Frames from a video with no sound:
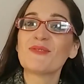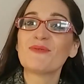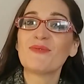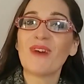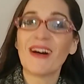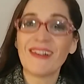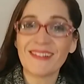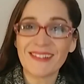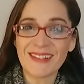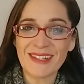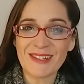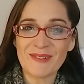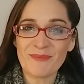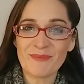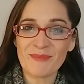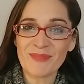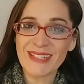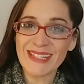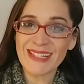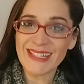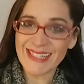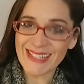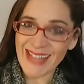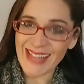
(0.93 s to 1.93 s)
Welcome
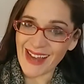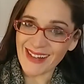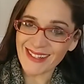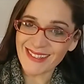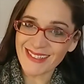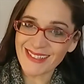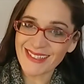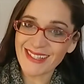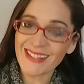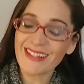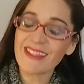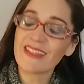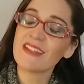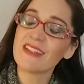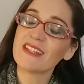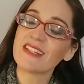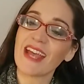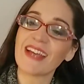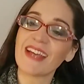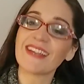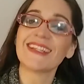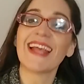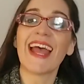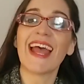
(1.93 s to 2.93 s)
to SEXED, the
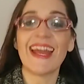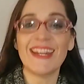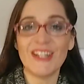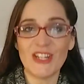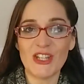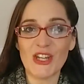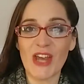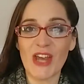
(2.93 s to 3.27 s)
Sex Ed